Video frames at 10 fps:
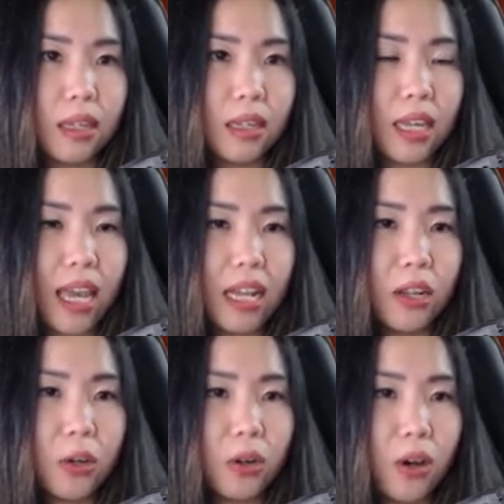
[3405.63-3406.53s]

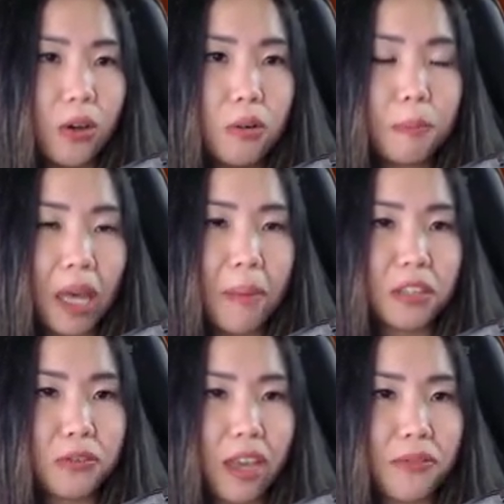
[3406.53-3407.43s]
Hello. Oh,
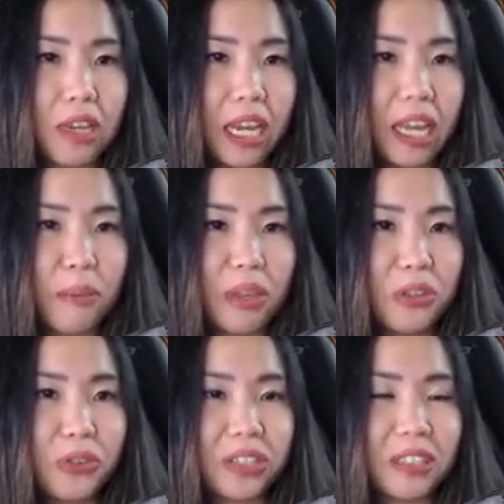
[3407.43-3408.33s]
Pimax 5K. I'm
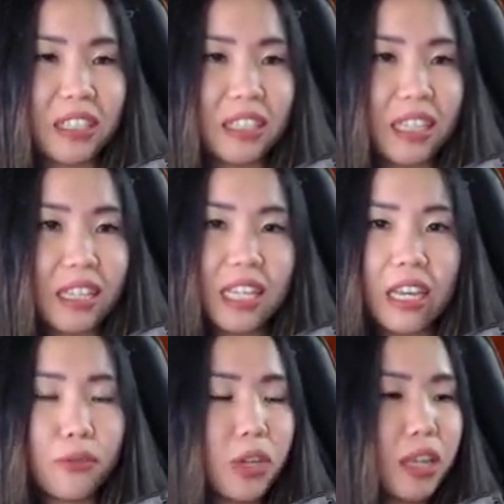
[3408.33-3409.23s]
interested in that. Yeah,
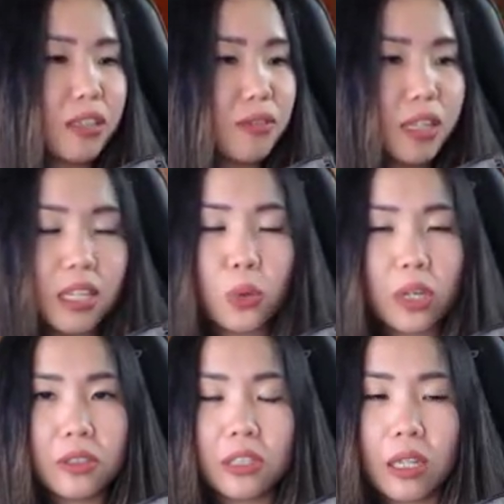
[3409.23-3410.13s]
if you guys have any
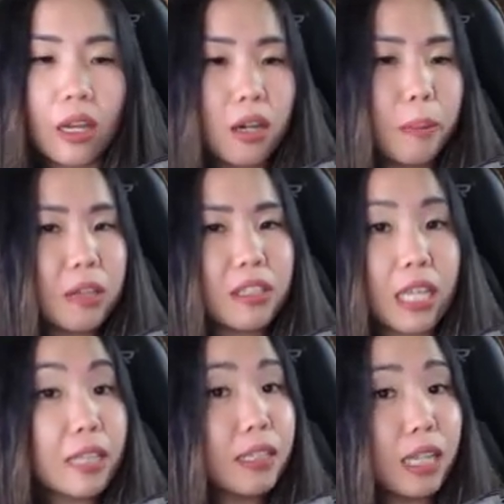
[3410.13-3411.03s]
questions at all about this
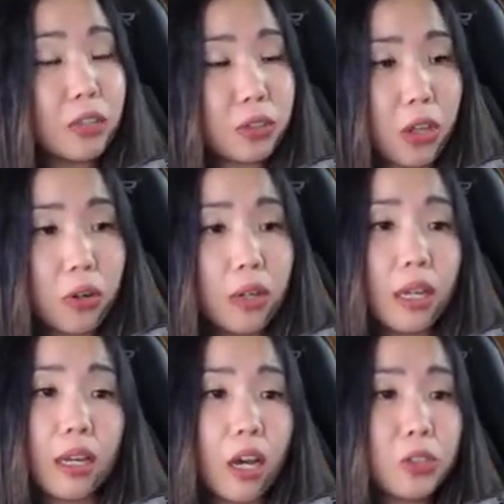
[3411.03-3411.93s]
headset, let us know.
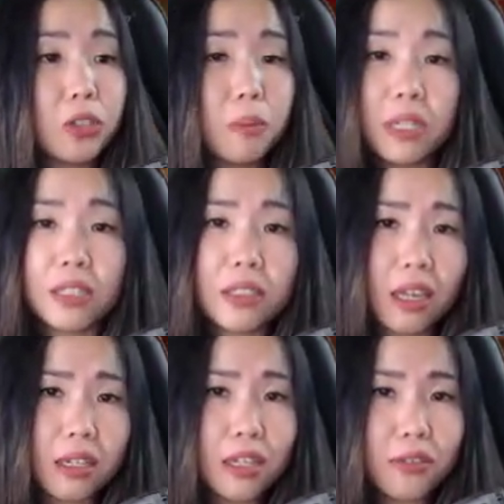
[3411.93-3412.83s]
Also, please
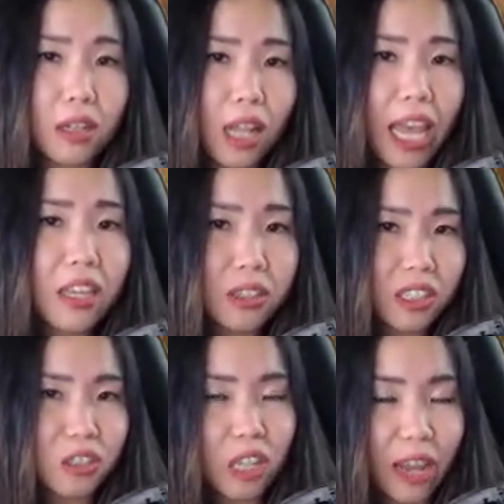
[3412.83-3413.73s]
leave a like on
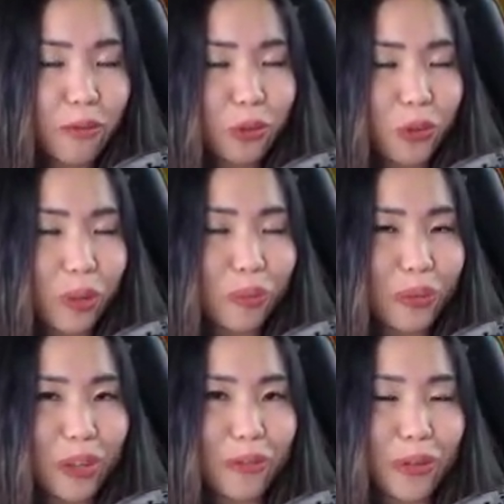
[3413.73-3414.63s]
this live stream
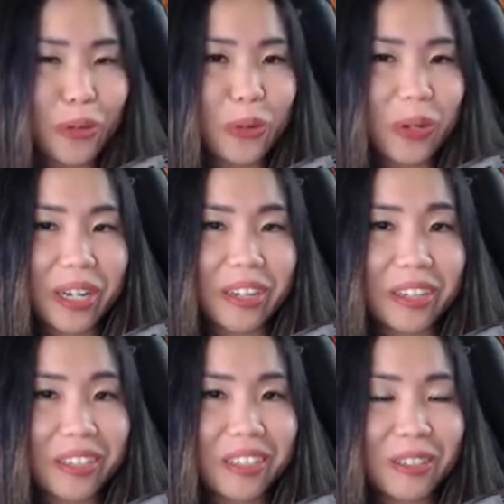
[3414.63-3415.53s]
if you
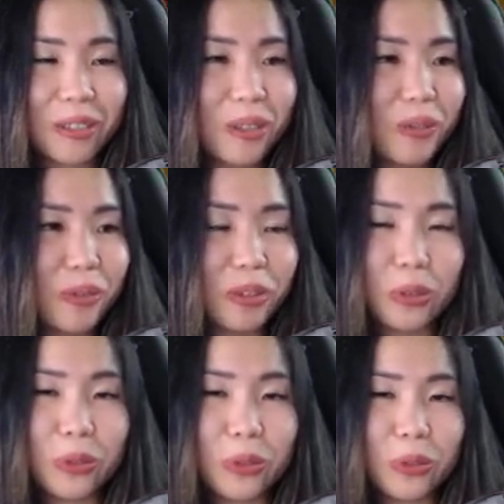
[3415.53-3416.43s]
want
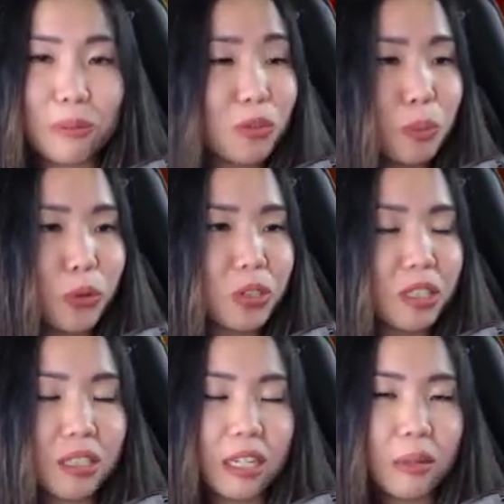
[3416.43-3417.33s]
to support
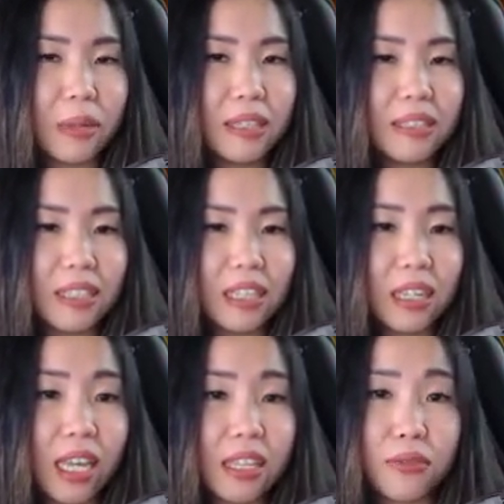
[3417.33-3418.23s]
us a little bit.
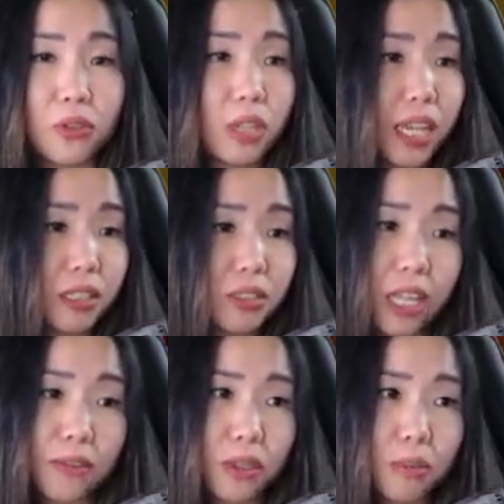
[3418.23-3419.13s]
And if you like this
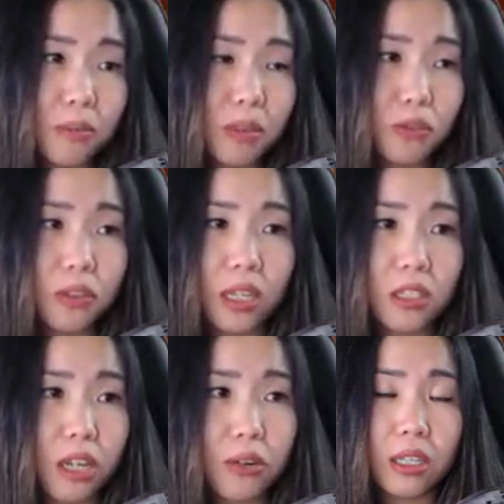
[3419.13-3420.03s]
live stream, if you think
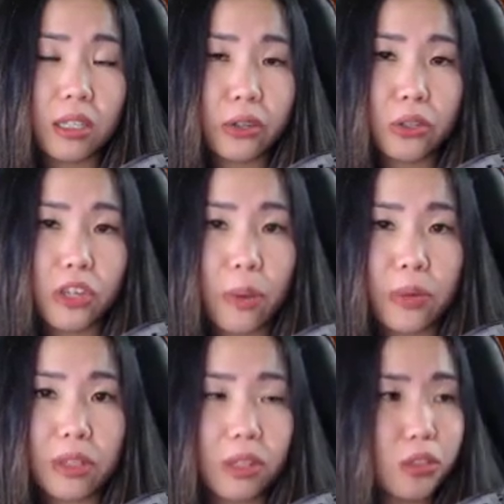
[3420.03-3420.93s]
Cherry a good job
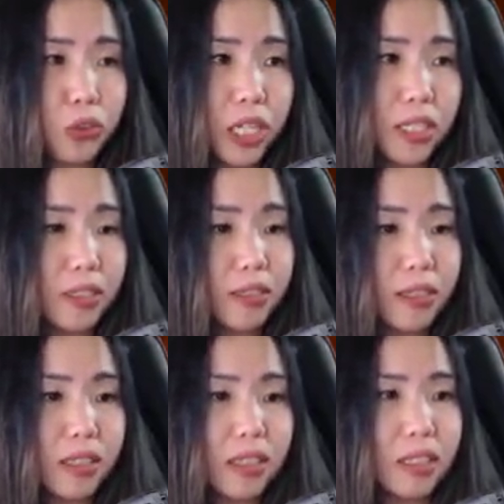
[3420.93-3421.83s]
with the trees.
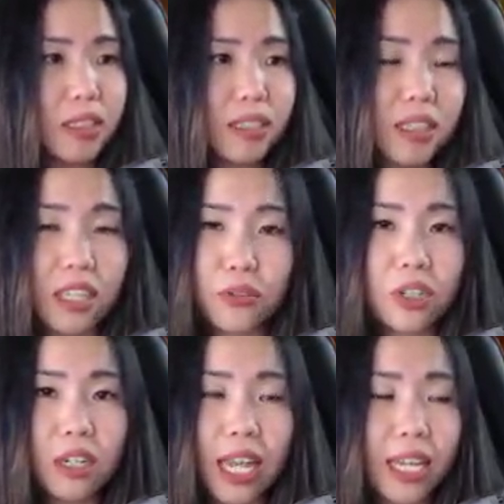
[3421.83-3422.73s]
Hey.
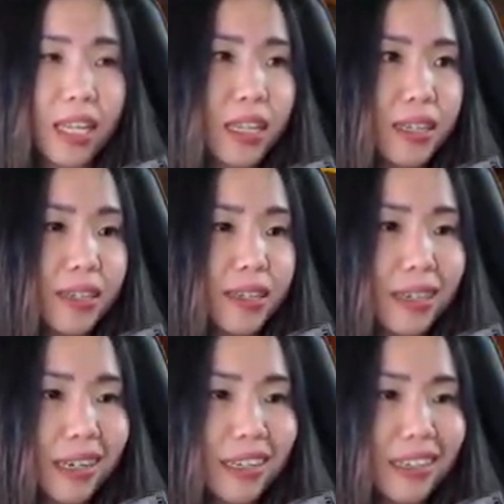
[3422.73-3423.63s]
Or like. Well, that's
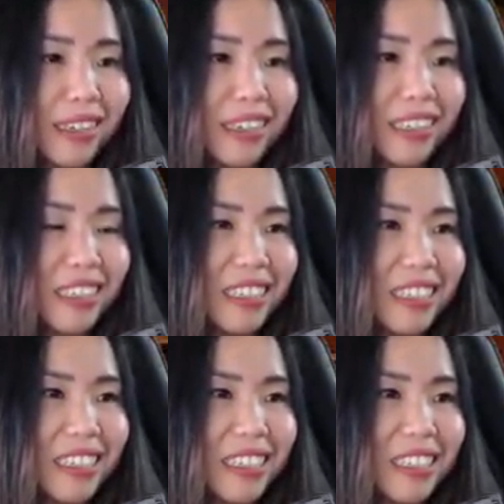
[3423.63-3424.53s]
all I did.
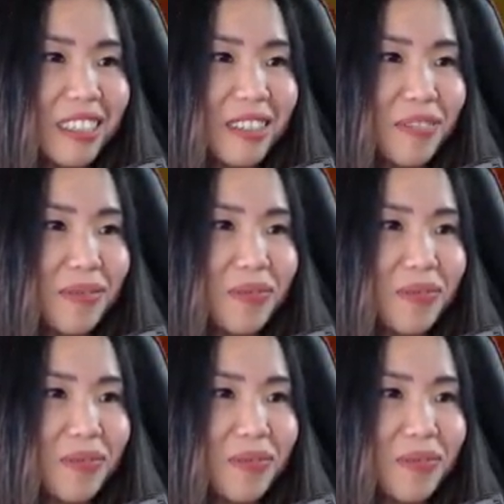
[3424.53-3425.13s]
Oh.